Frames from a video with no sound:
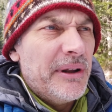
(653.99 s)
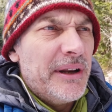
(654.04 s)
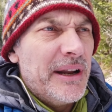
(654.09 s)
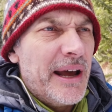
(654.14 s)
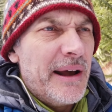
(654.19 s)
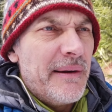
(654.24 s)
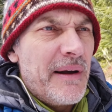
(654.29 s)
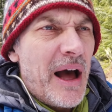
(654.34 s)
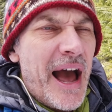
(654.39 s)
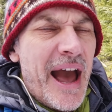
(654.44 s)
but
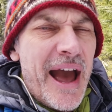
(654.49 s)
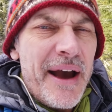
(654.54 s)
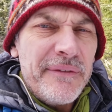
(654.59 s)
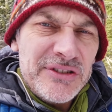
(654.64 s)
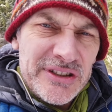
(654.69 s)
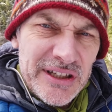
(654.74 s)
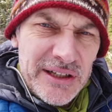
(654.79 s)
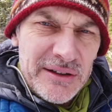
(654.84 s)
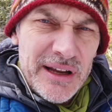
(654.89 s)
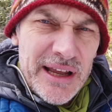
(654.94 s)
I
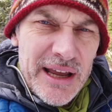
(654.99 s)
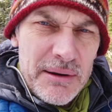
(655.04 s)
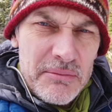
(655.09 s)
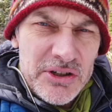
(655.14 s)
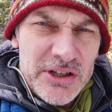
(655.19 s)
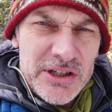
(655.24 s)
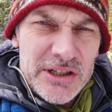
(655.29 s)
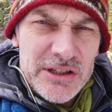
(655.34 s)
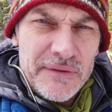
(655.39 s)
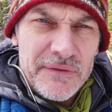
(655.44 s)
have seen
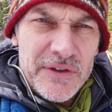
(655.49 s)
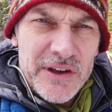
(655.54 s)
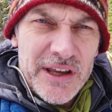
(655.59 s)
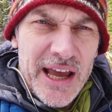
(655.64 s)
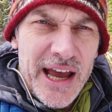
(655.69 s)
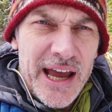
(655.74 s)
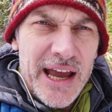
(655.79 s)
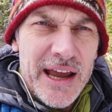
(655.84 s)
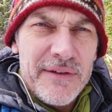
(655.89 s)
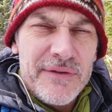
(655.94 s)
images of the
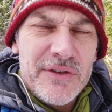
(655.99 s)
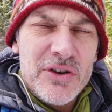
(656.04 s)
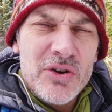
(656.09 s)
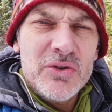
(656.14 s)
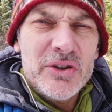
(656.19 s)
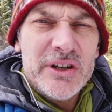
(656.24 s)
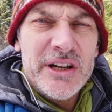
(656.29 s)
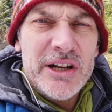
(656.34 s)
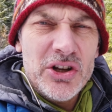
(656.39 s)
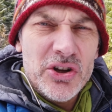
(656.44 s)
cave,
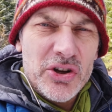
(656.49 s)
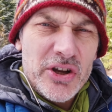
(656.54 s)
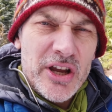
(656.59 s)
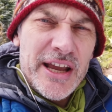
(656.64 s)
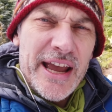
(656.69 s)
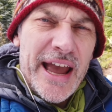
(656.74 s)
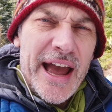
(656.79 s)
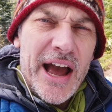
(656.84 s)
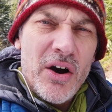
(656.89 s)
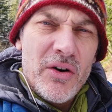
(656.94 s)
usually
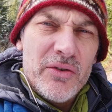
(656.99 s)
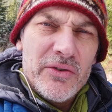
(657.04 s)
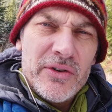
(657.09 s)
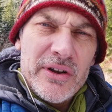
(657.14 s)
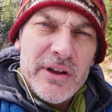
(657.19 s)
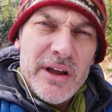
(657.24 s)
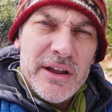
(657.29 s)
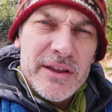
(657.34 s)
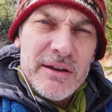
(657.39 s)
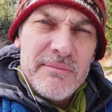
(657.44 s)
looking out
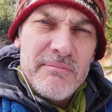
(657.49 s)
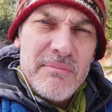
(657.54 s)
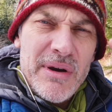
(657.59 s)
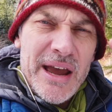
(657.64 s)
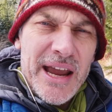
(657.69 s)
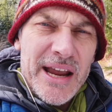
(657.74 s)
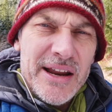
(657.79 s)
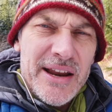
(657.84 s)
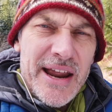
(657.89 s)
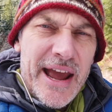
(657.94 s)
at the
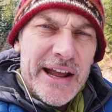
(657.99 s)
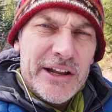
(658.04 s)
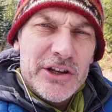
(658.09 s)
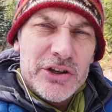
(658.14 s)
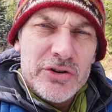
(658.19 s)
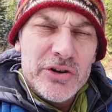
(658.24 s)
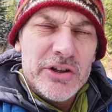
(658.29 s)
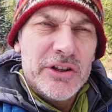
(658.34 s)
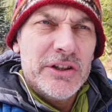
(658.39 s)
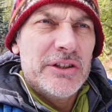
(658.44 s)
main
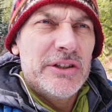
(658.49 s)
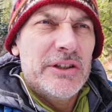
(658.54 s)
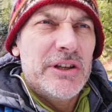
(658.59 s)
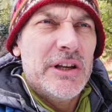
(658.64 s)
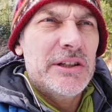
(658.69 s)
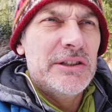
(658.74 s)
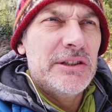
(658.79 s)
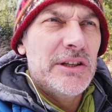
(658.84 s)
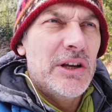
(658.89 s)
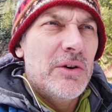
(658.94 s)
entrance,
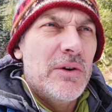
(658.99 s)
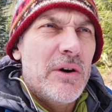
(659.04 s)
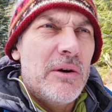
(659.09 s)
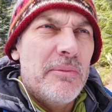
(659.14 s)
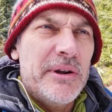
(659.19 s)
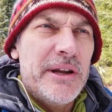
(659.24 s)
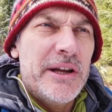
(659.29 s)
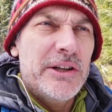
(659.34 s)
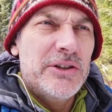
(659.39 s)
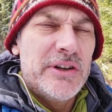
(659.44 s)
so it'll
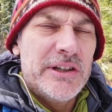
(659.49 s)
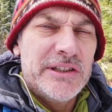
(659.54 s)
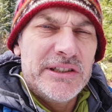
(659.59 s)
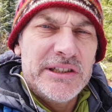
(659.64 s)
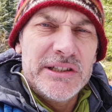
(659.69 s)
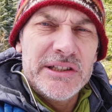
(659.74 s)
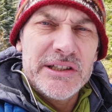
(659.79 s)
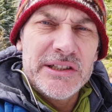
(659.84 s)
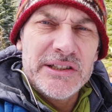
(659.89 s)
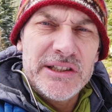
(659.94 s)
be
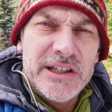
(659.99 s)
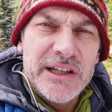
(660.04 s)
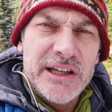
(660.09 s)
interesting to